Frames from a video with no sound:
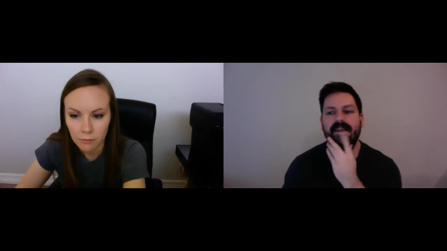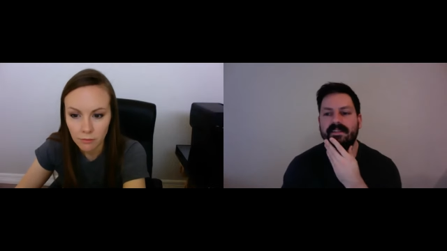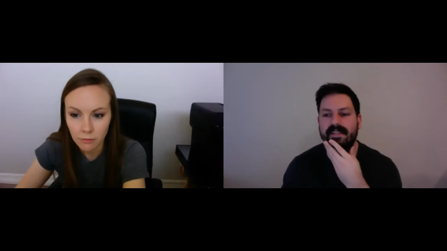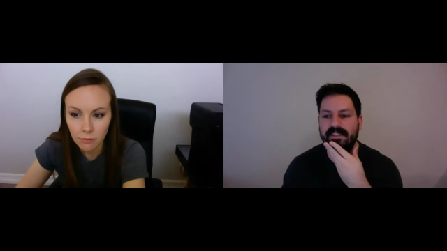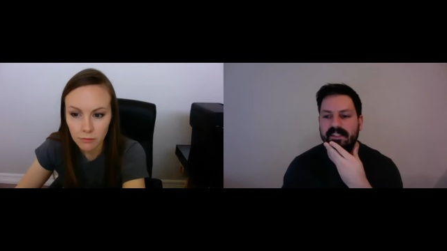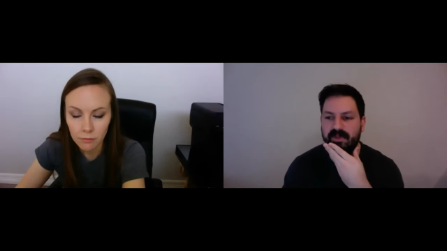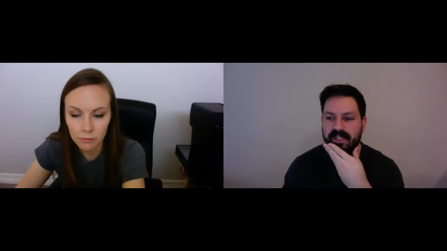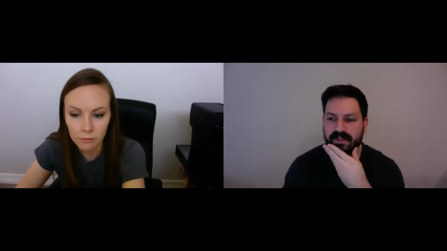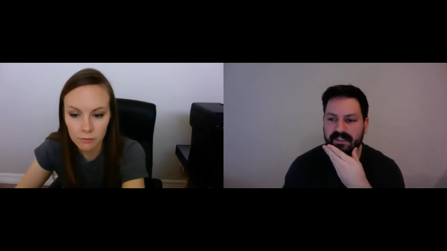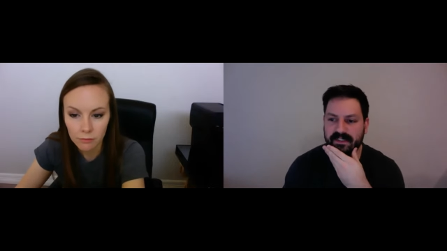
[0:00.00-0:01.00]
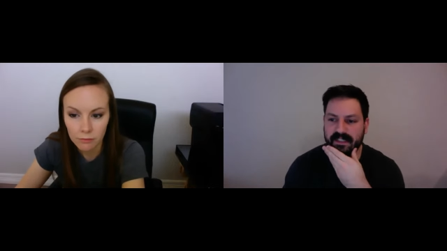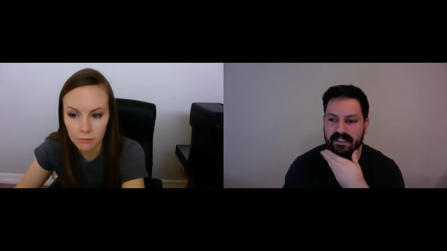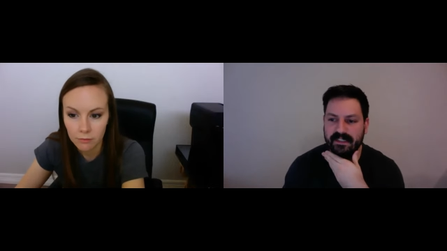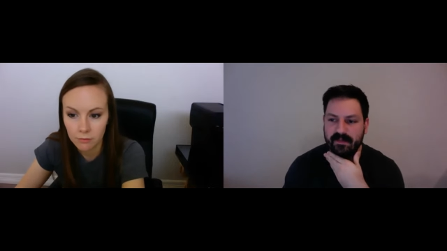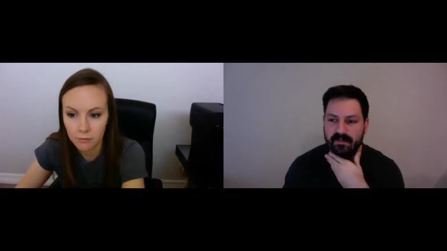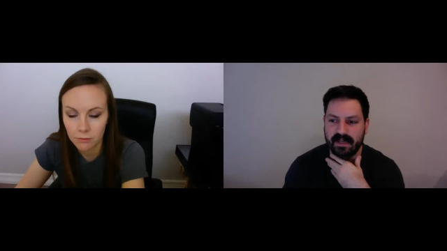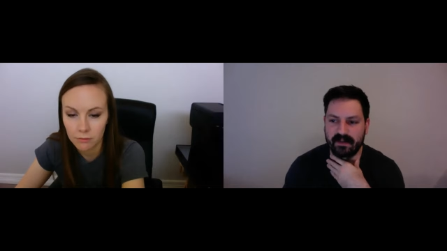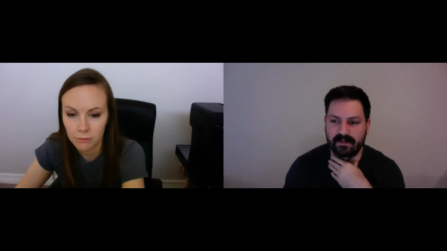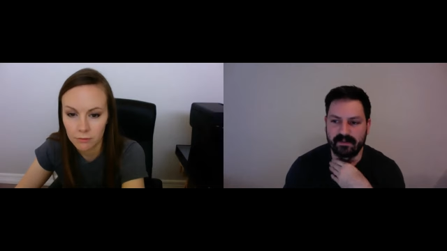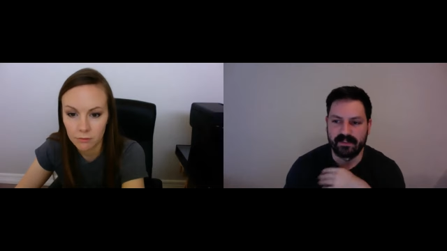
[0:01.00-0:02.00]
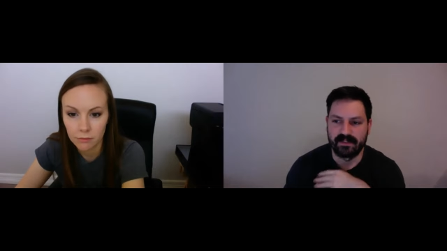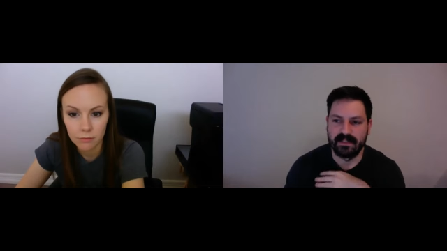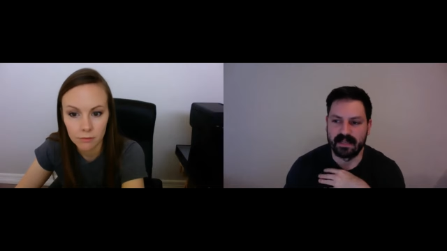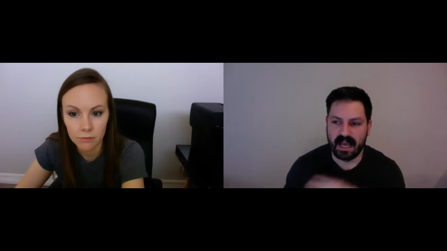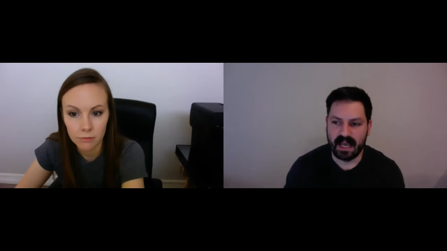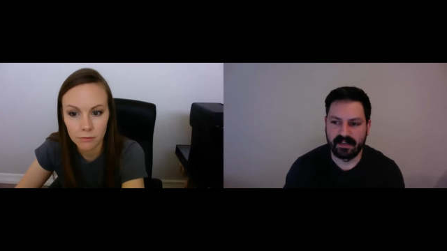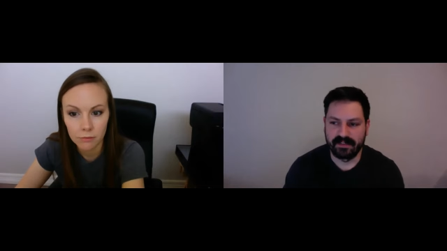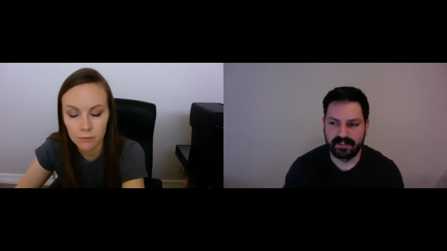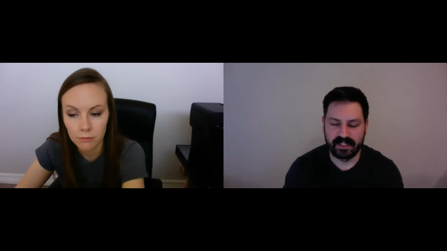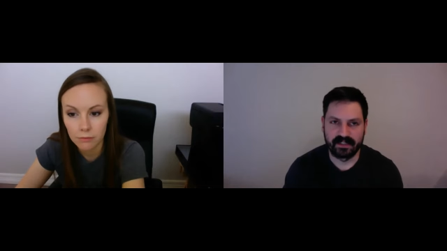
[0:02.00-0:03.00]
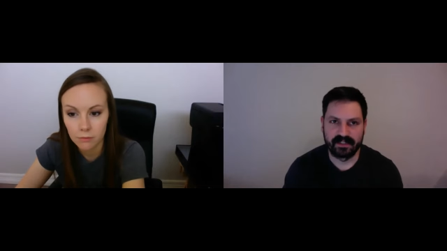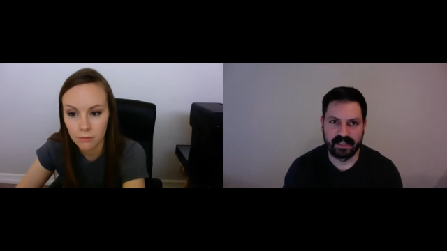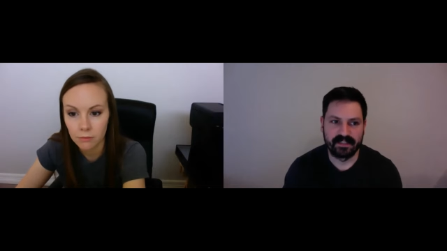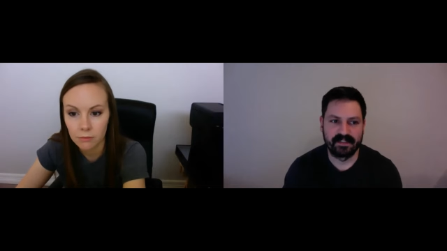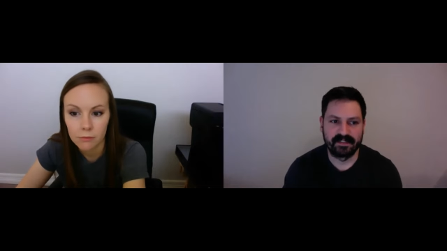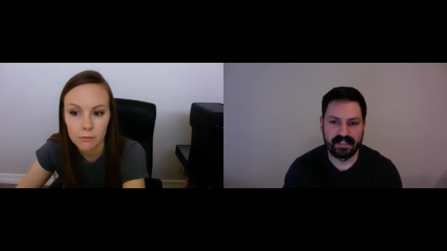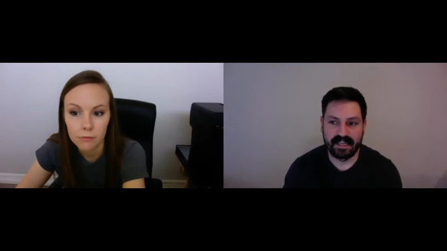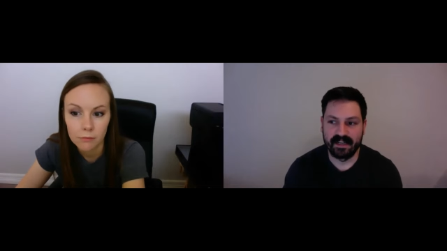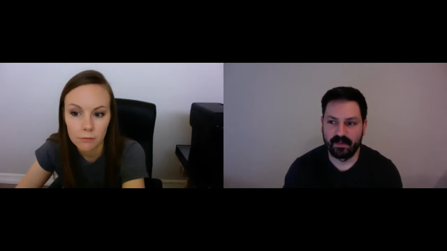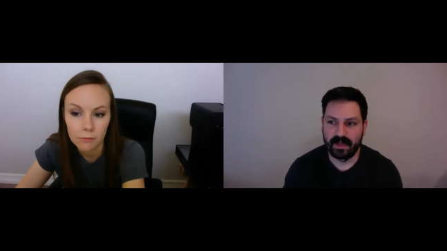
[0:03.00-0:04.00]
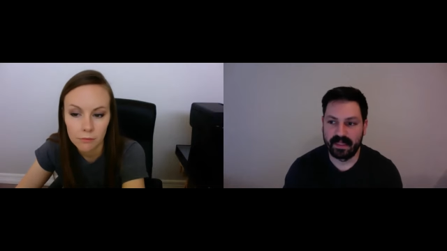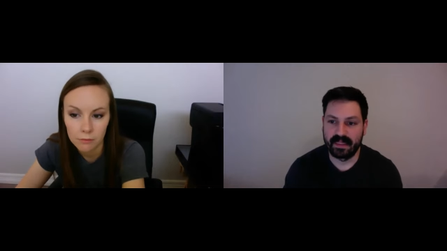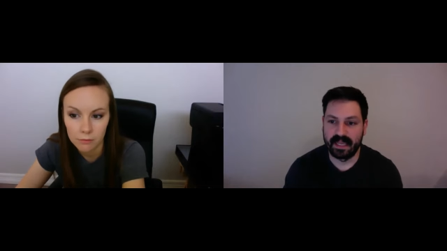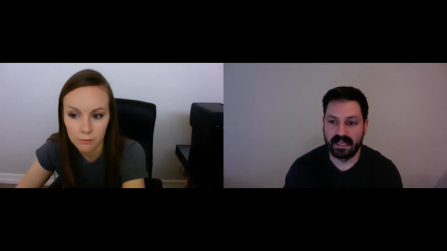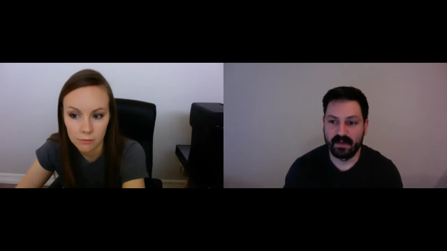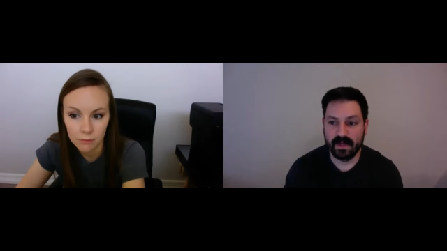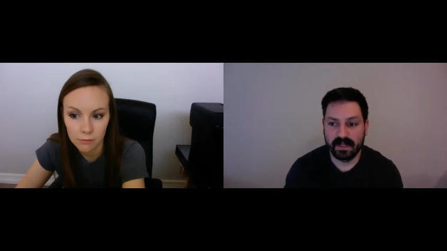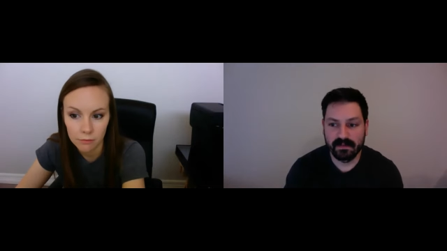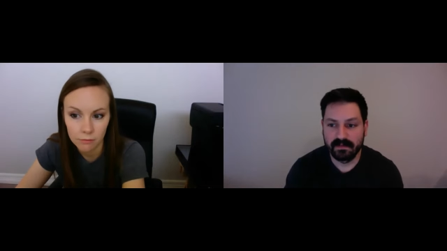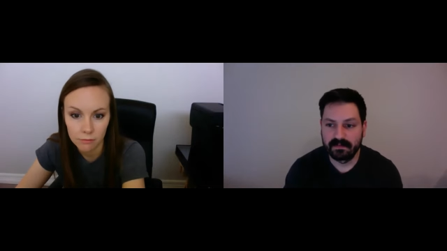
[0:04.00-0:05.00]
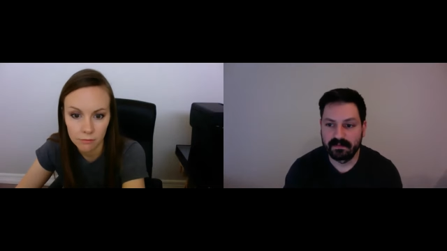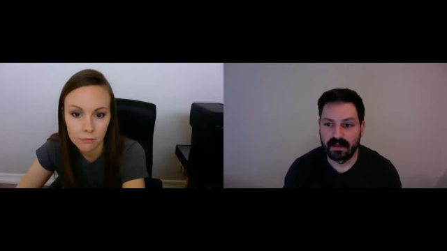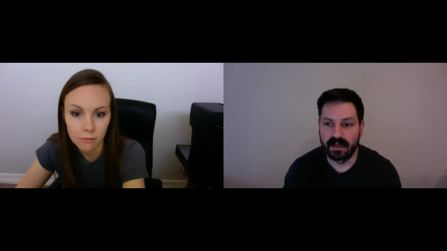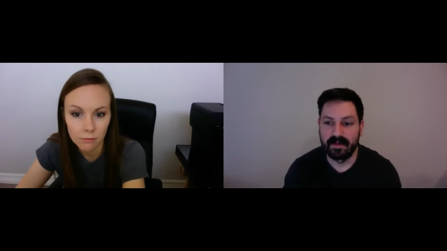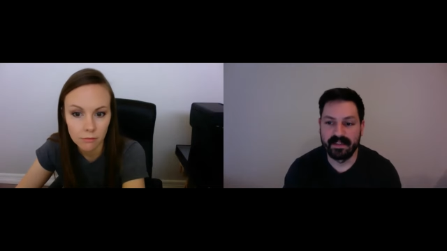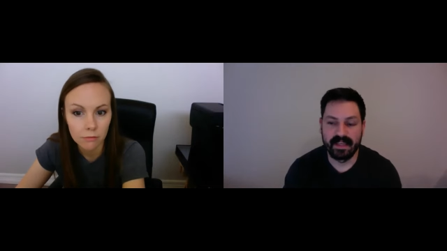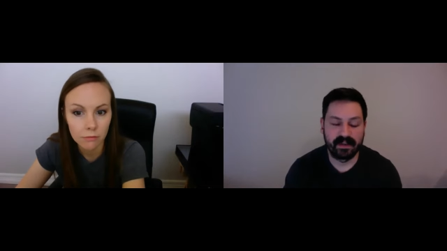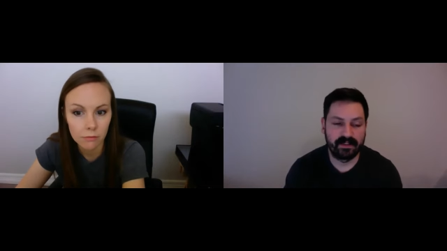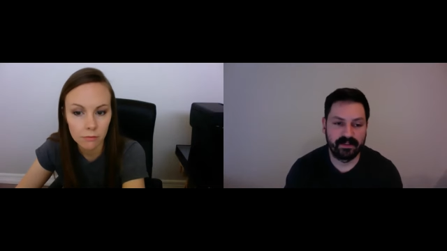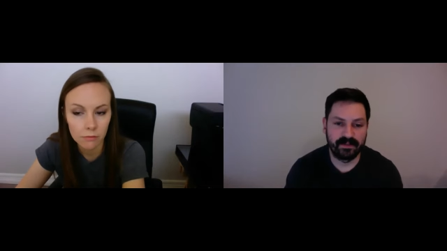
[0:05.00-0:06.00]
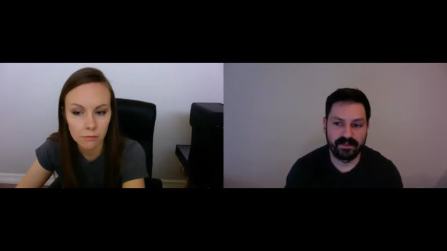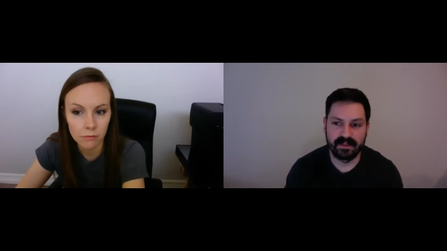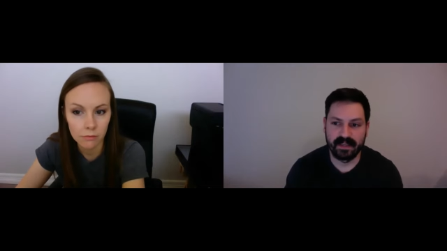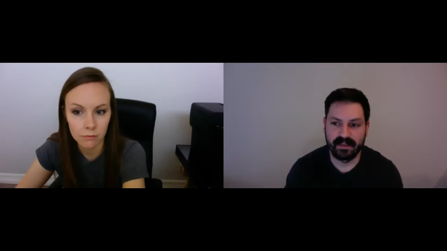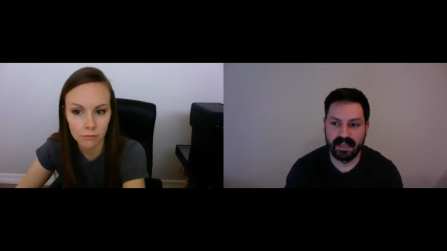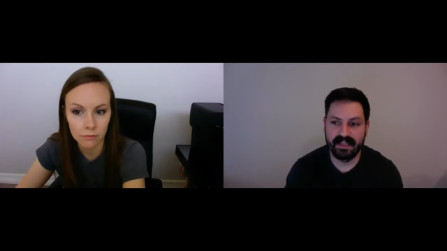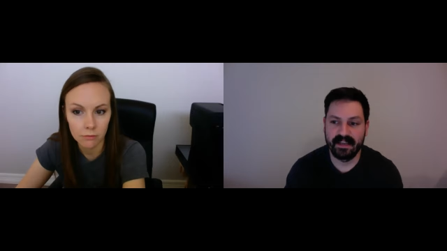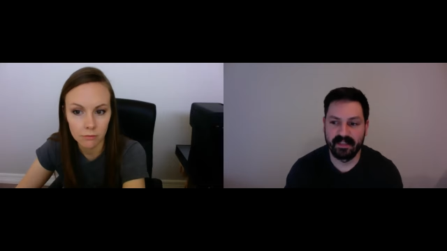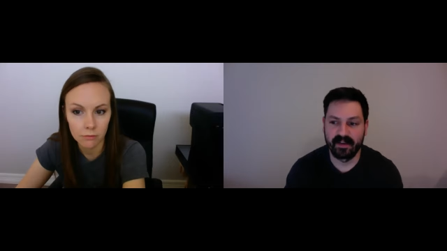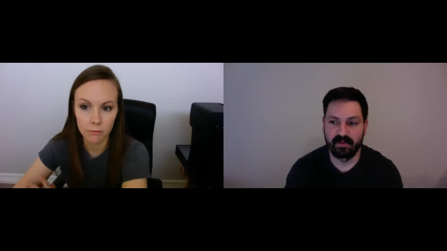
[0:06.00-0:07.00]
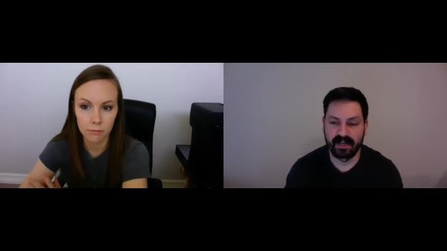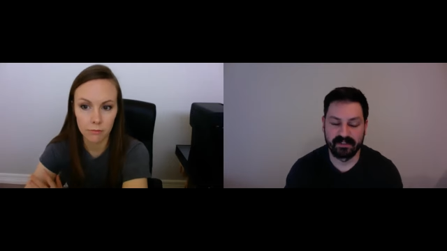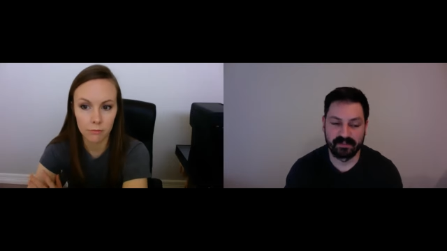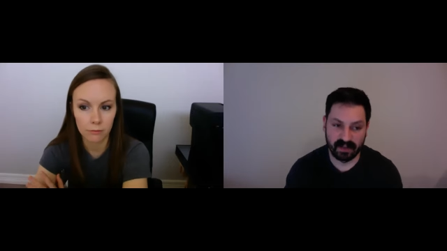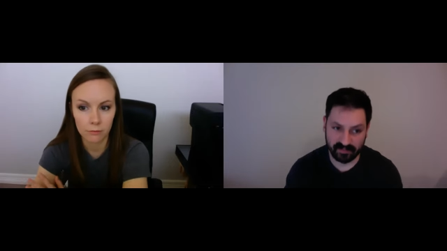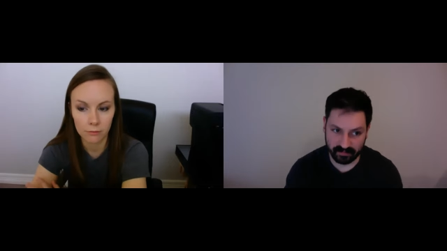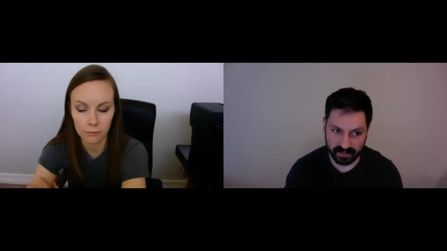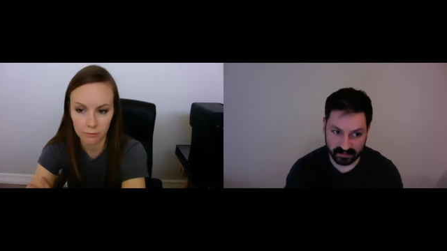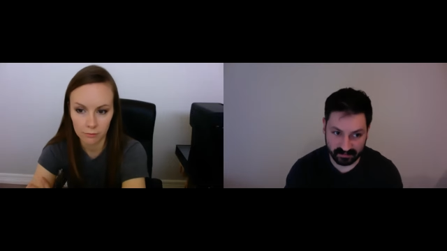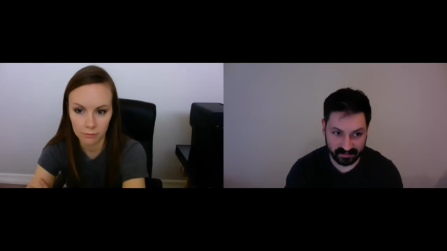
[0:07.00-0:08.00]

Speaker 1: Census Bureau is legally bound to not share census data with anyone, um, and that includes any other branch of government